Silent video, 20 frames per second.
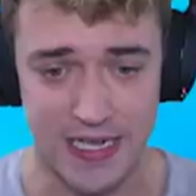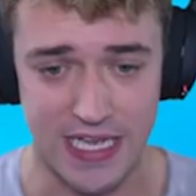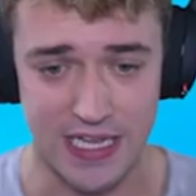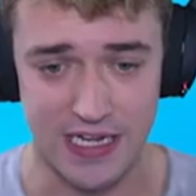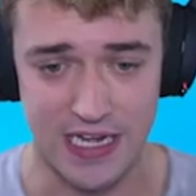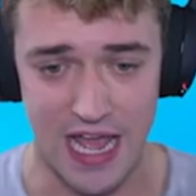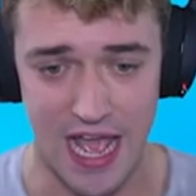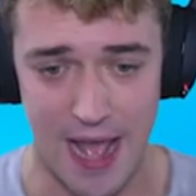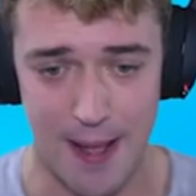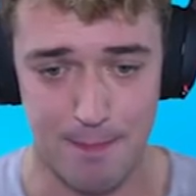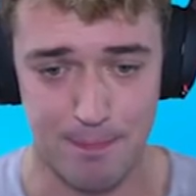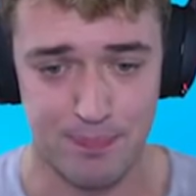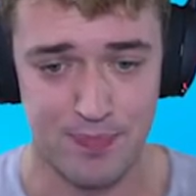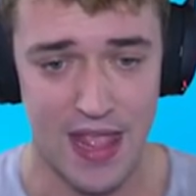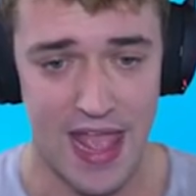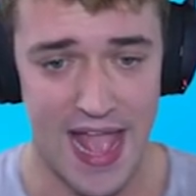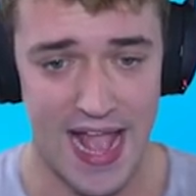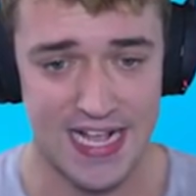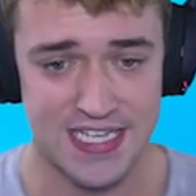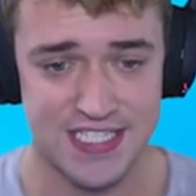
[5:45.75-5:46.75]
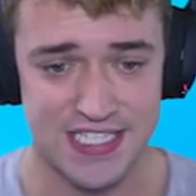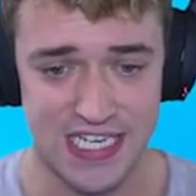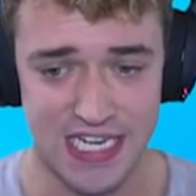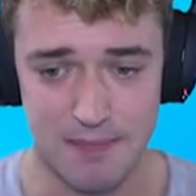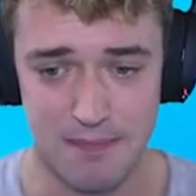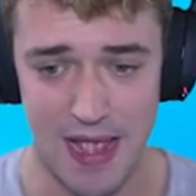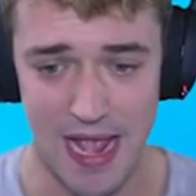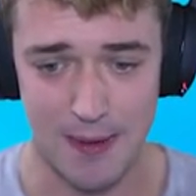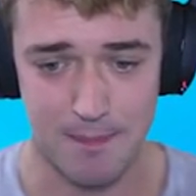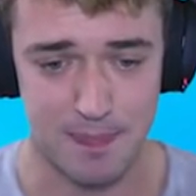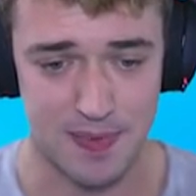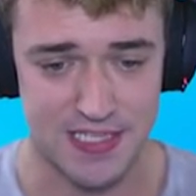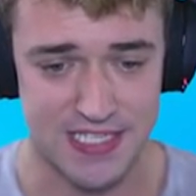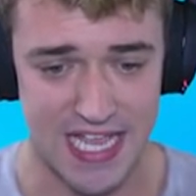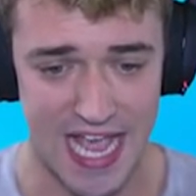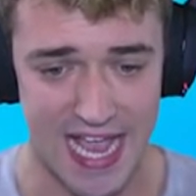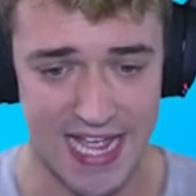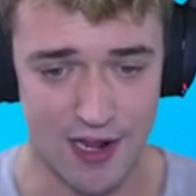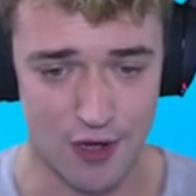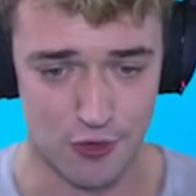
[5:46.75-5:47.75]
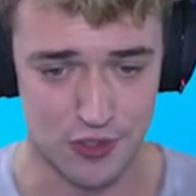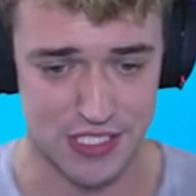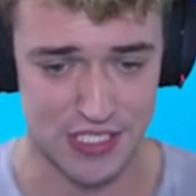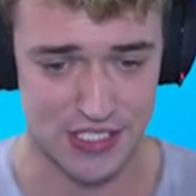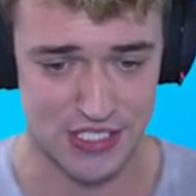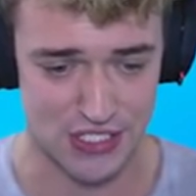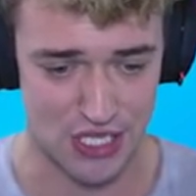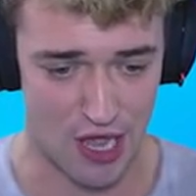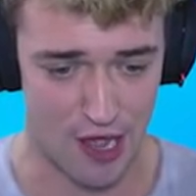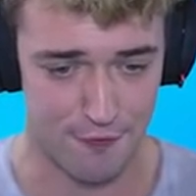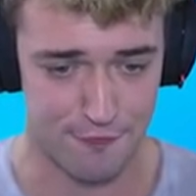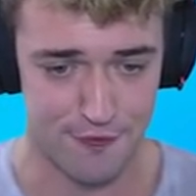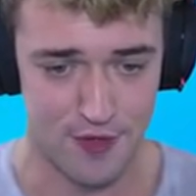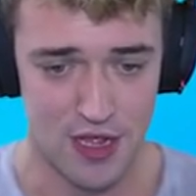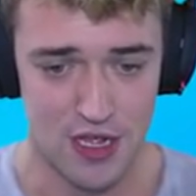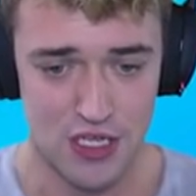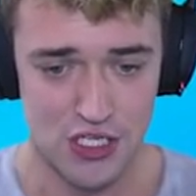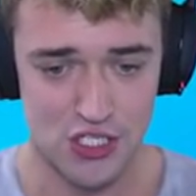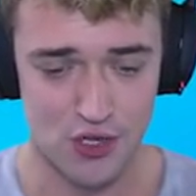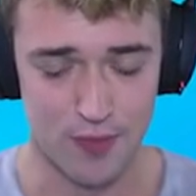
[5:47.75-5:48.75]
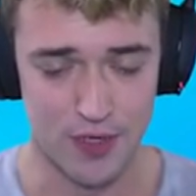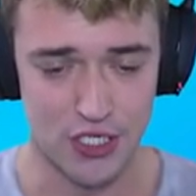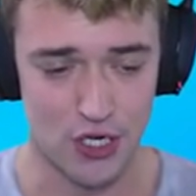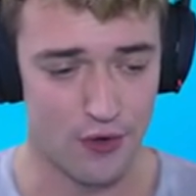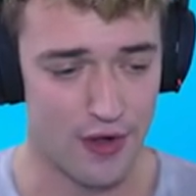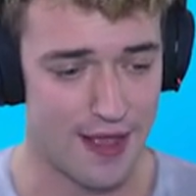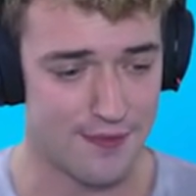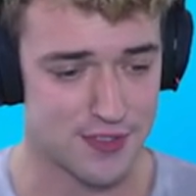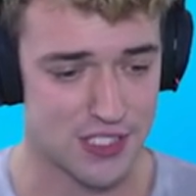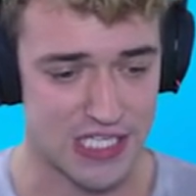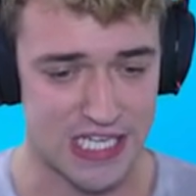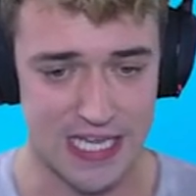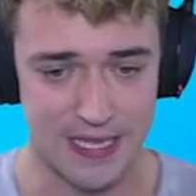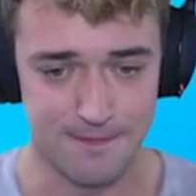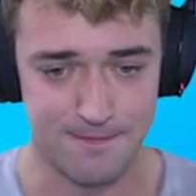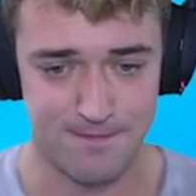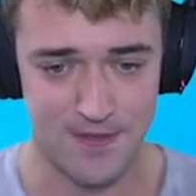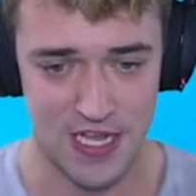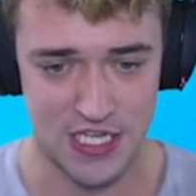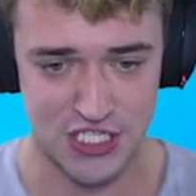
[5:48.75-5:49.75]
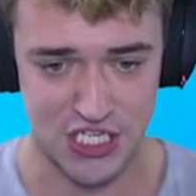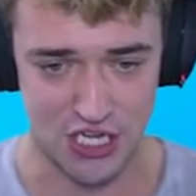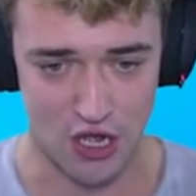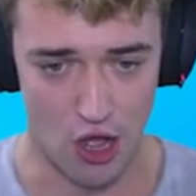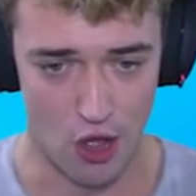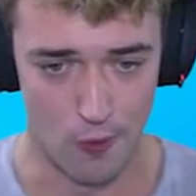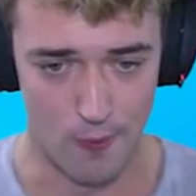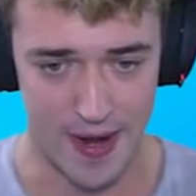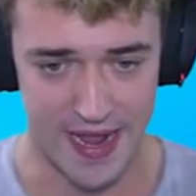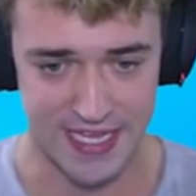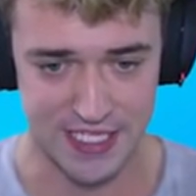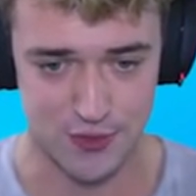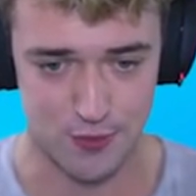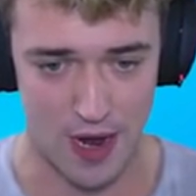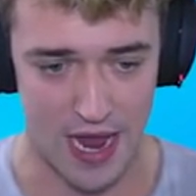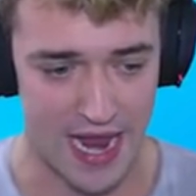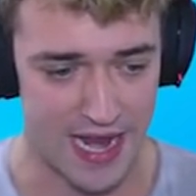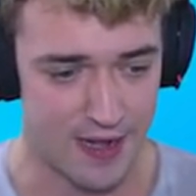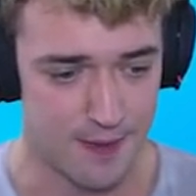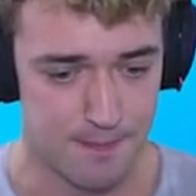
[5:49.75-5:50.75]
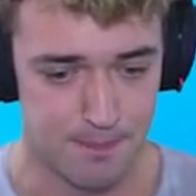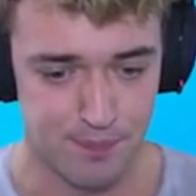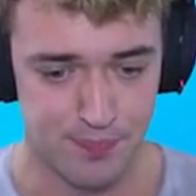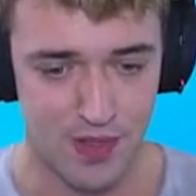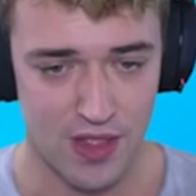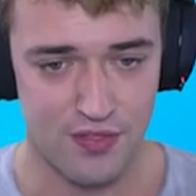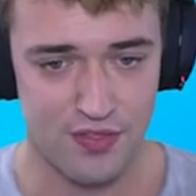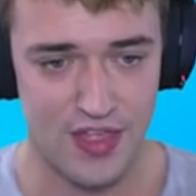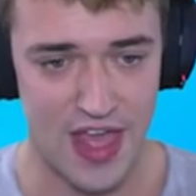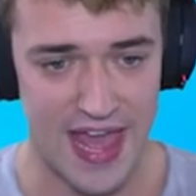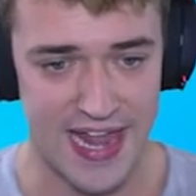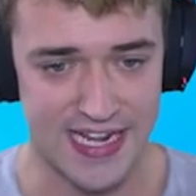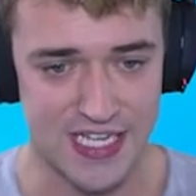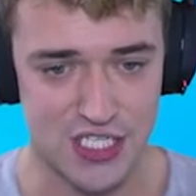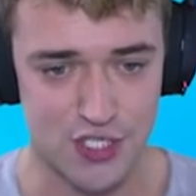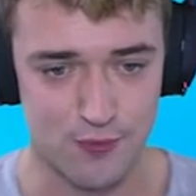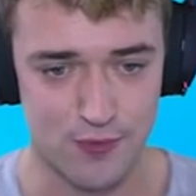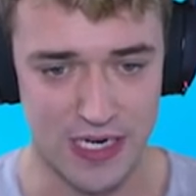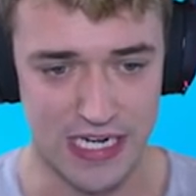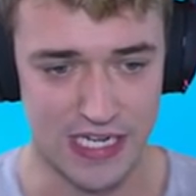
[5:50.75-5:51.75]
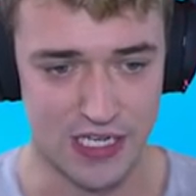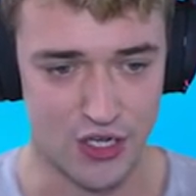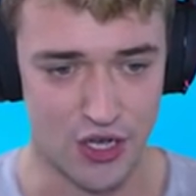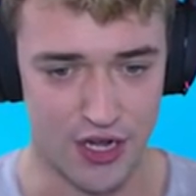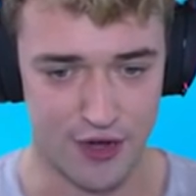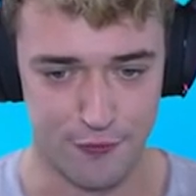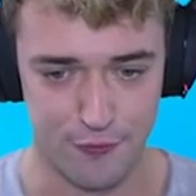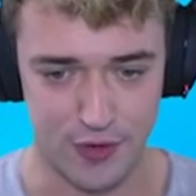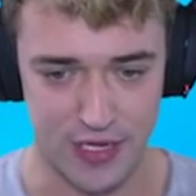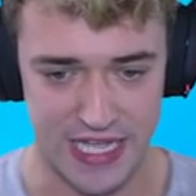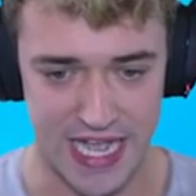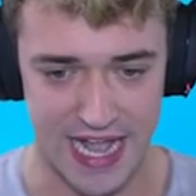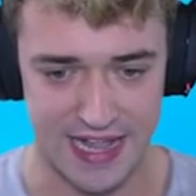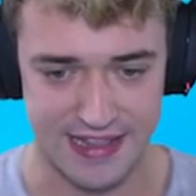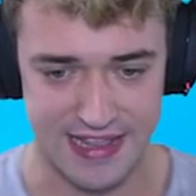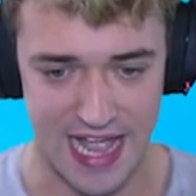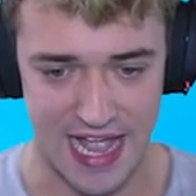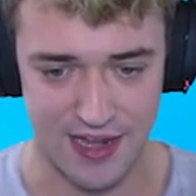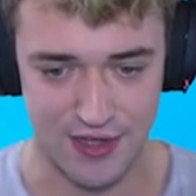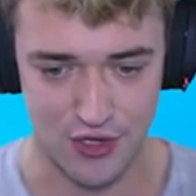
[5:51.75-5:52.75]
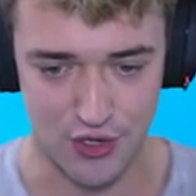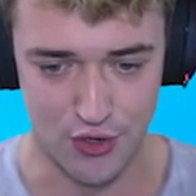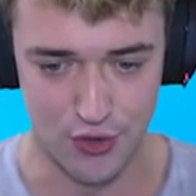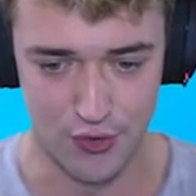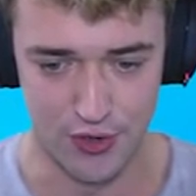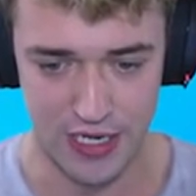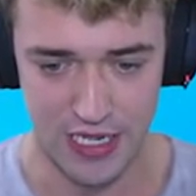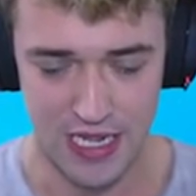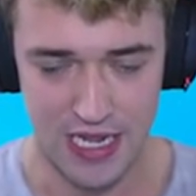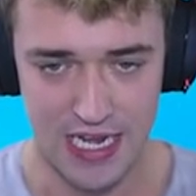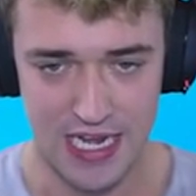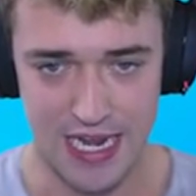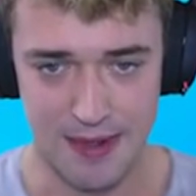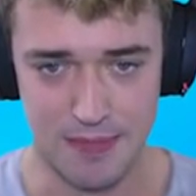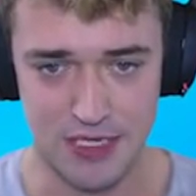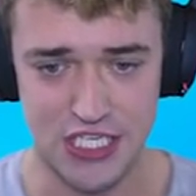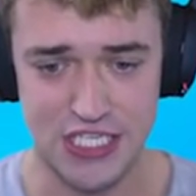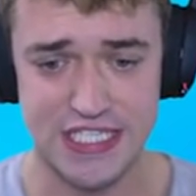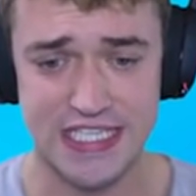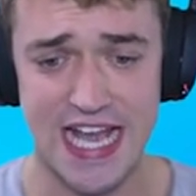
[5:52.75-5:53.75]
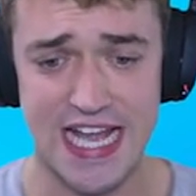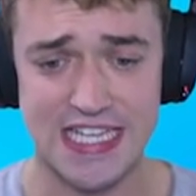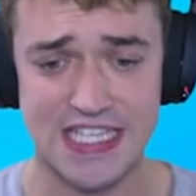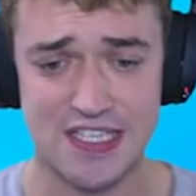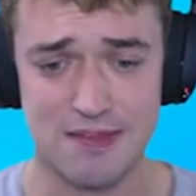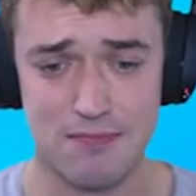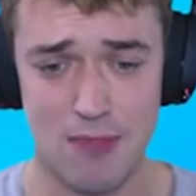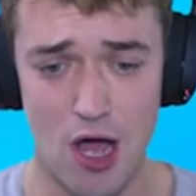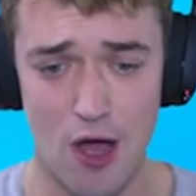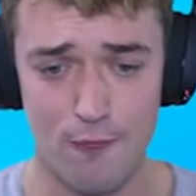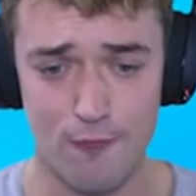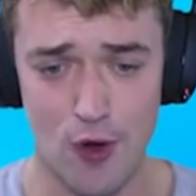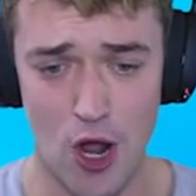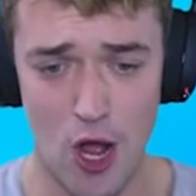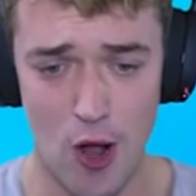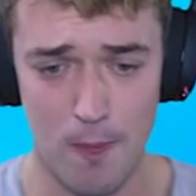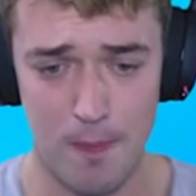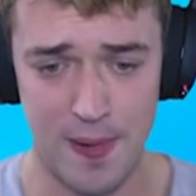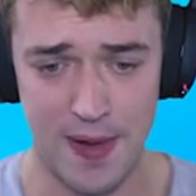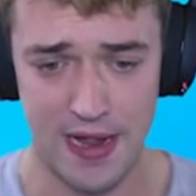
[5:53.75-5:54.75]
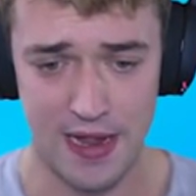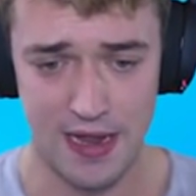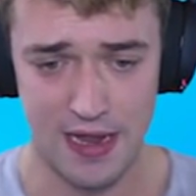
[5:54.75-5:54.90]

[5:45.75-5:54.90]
can um, actually make potatoes and stuff. So we don't have to keep fishing always, right? That is really good if we get that, dude. Let me just get some more rope.